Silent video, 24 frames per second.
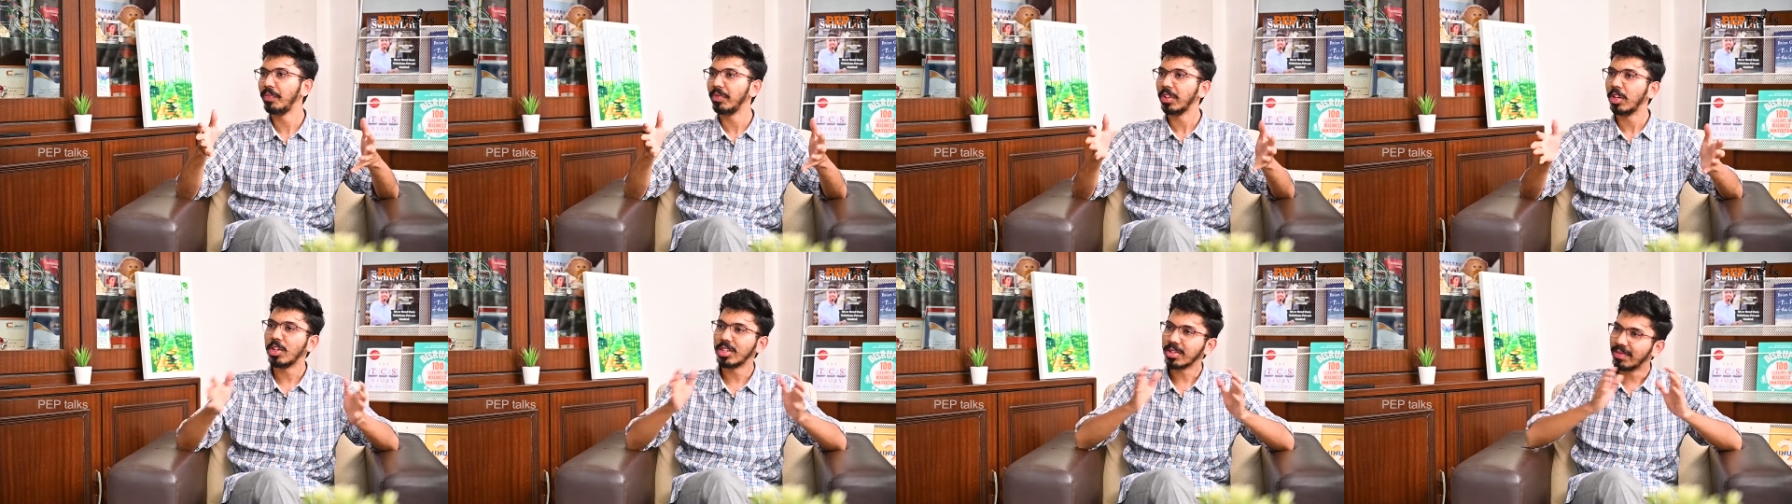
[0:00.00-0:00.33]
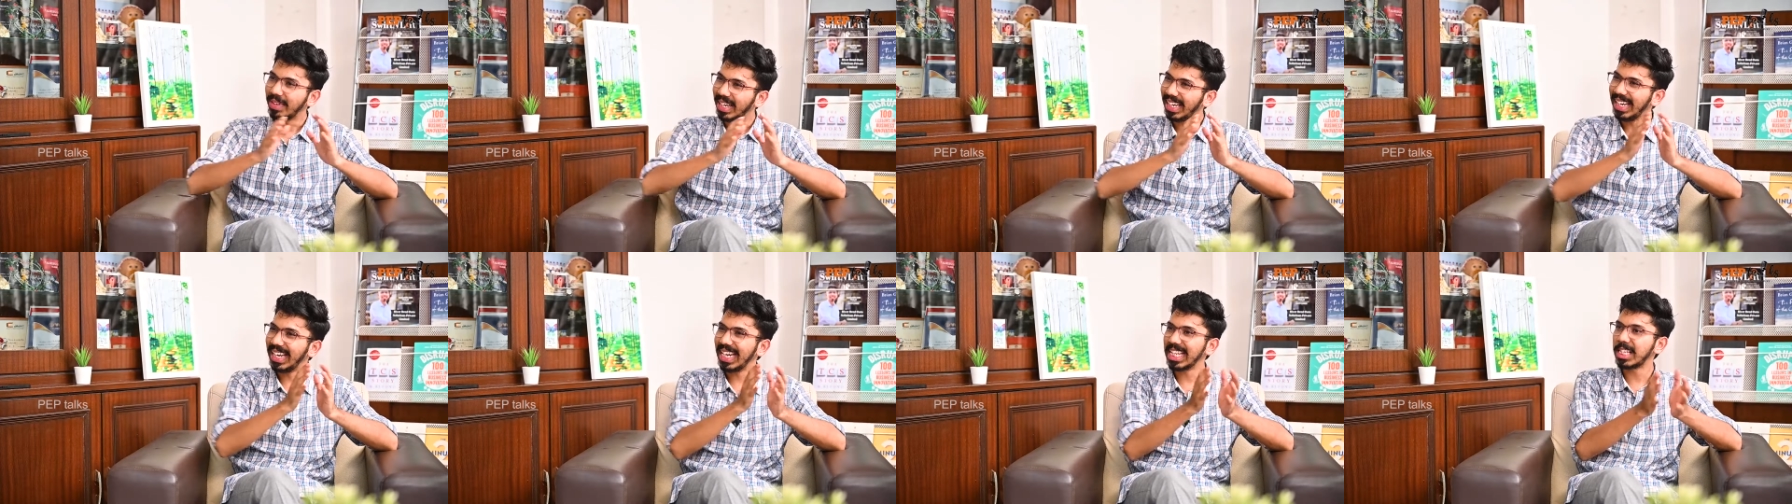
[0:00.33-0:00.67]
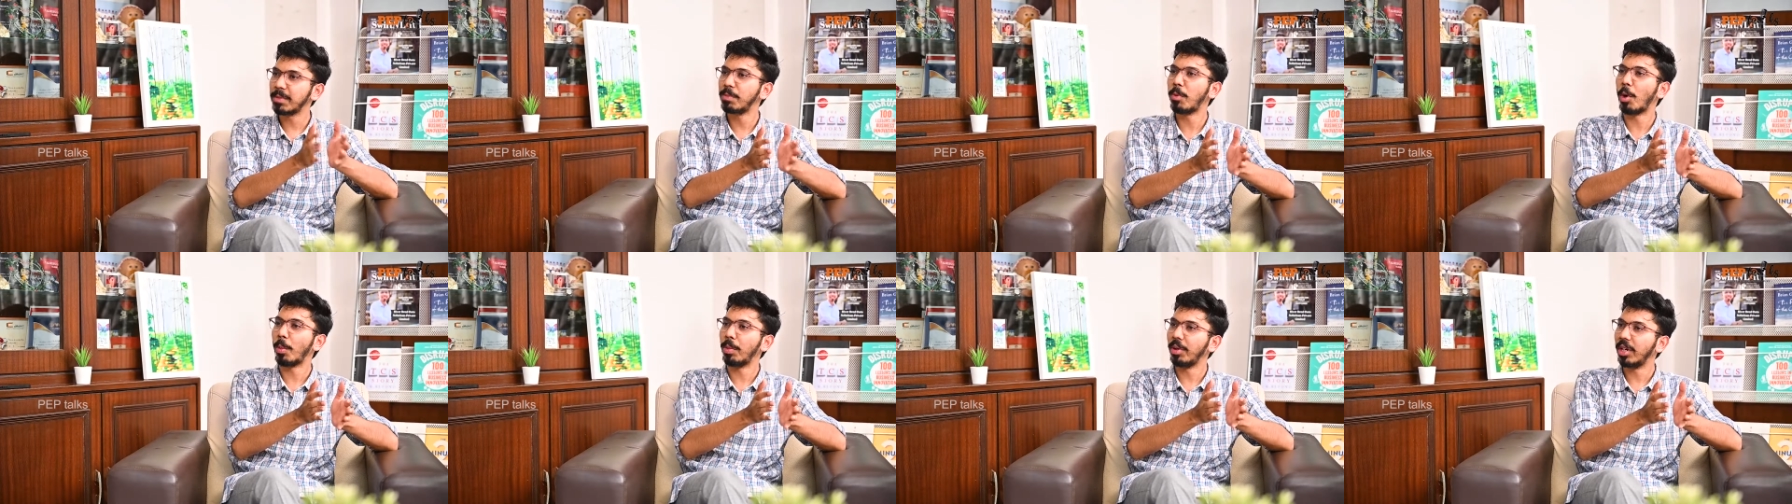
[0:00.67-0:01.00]
It's a very less
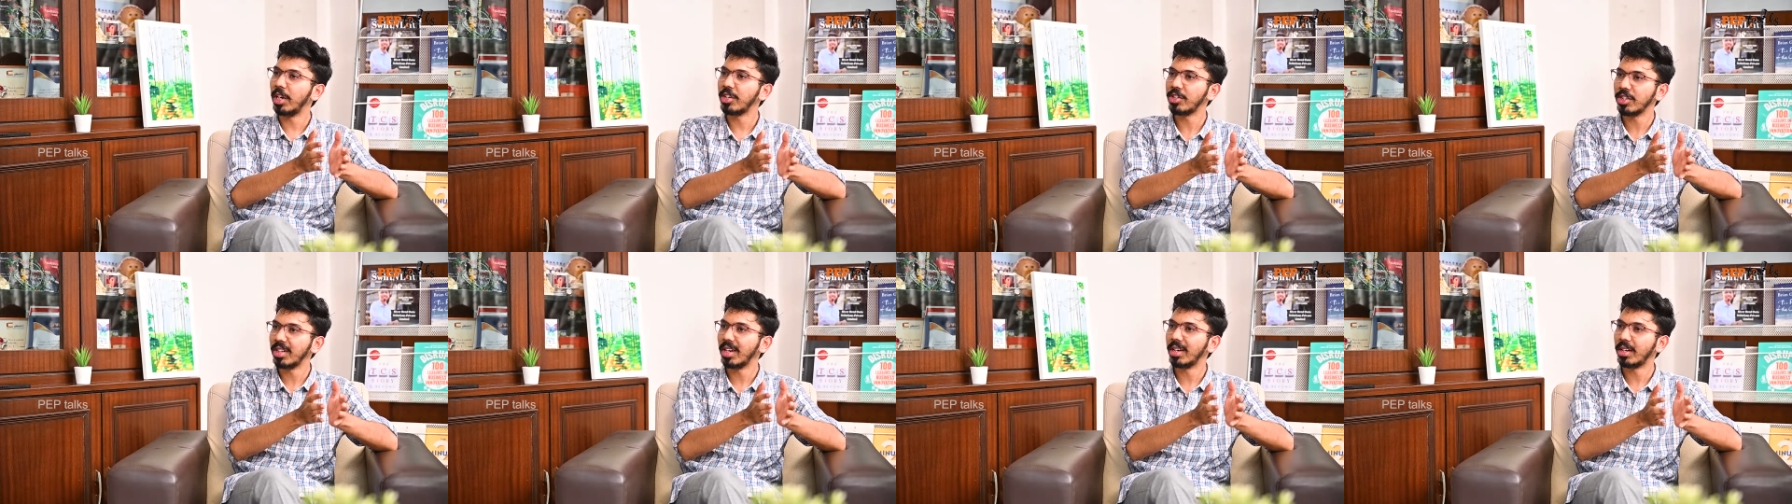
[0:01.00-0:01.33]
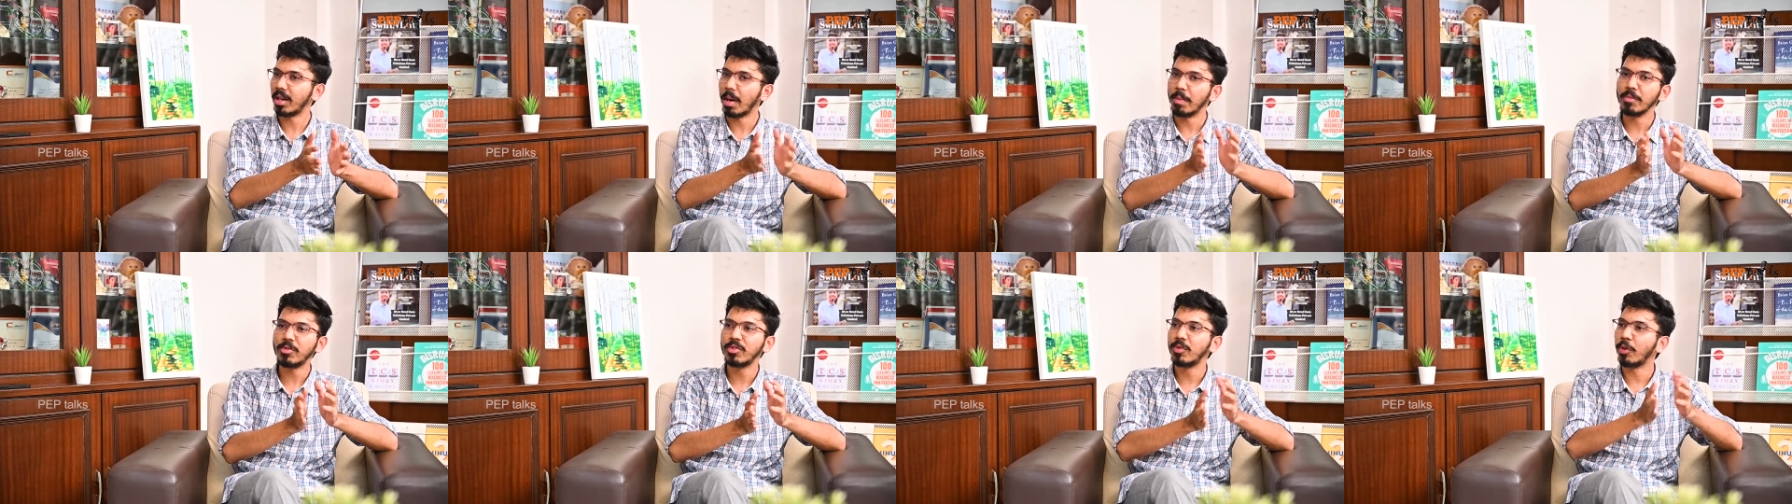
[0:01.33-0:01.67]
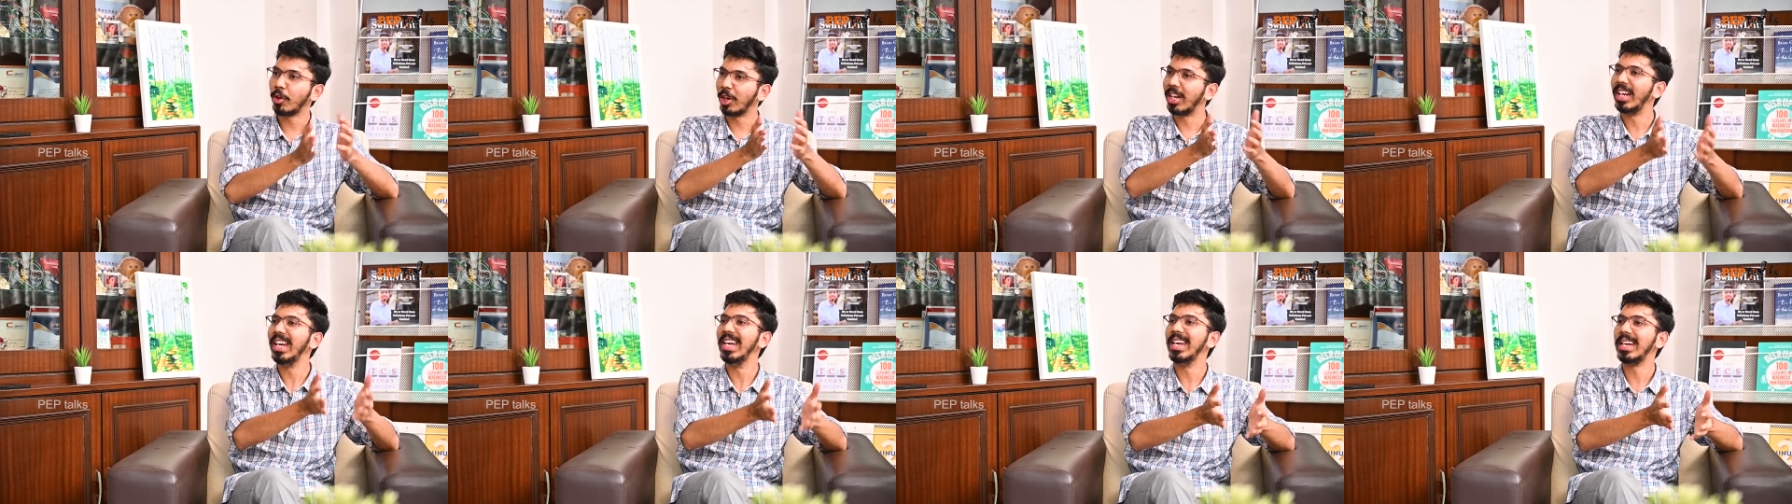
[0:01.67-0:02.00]
population that comes for
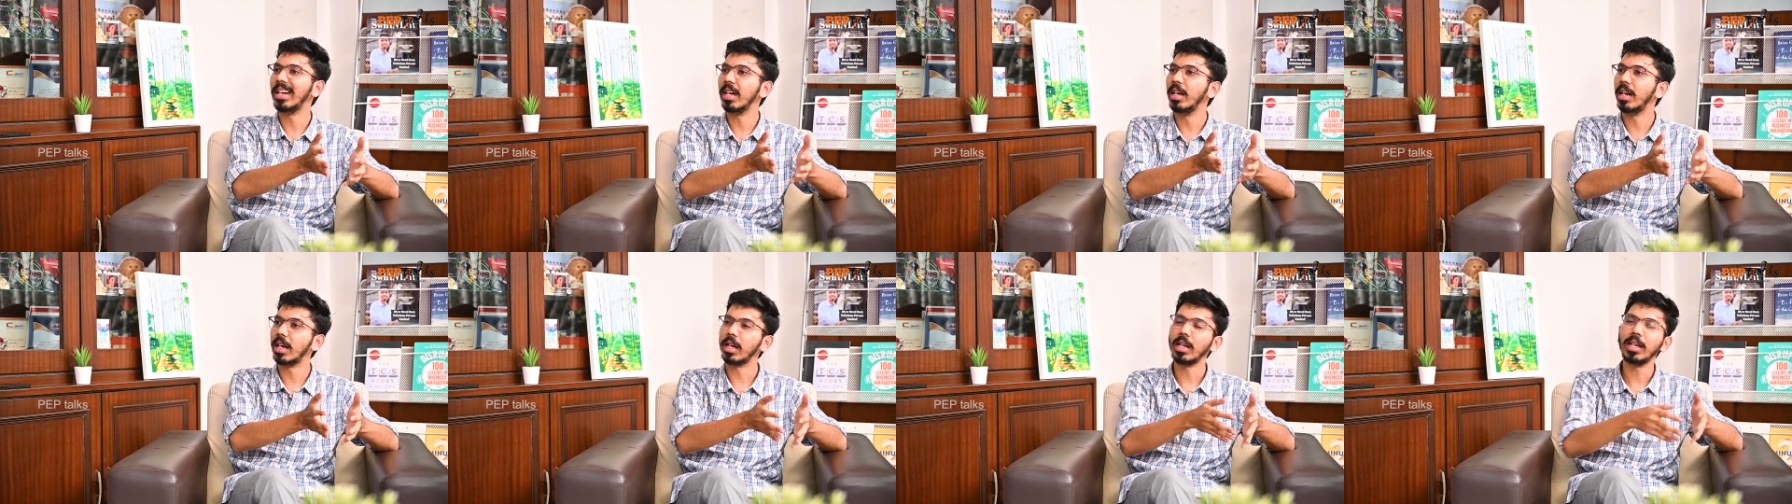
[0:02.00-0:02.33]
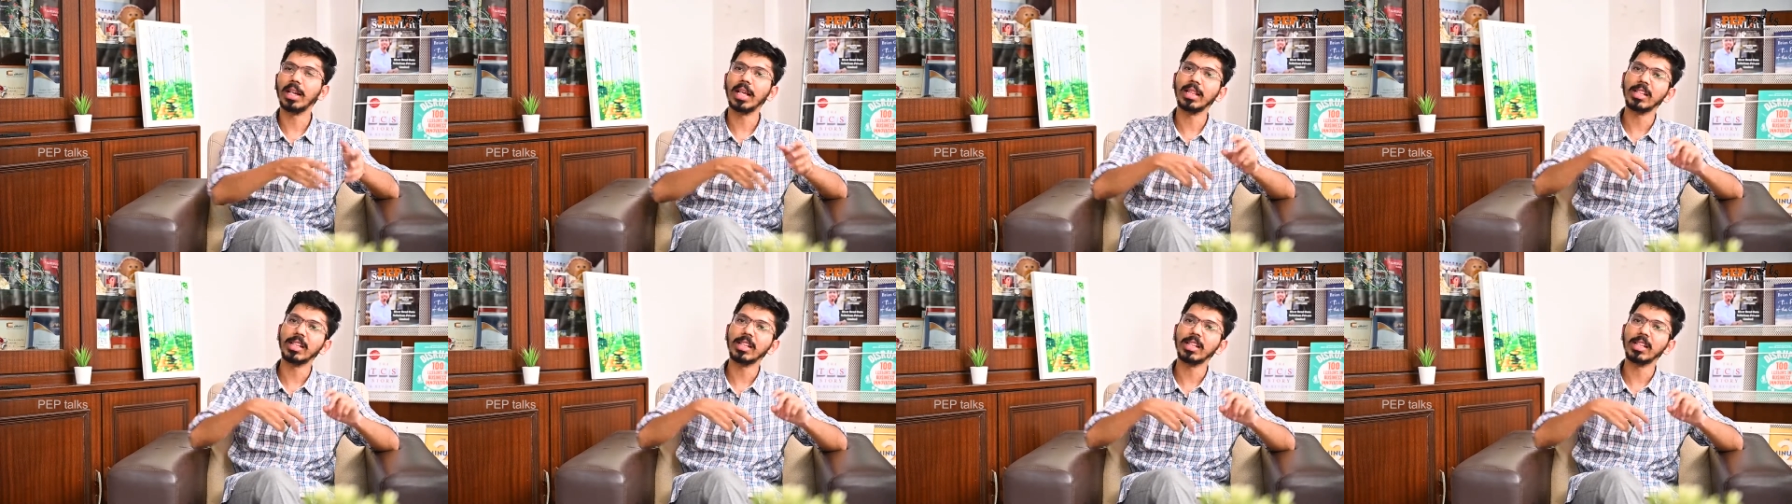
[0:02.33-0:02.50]
a clinical trial.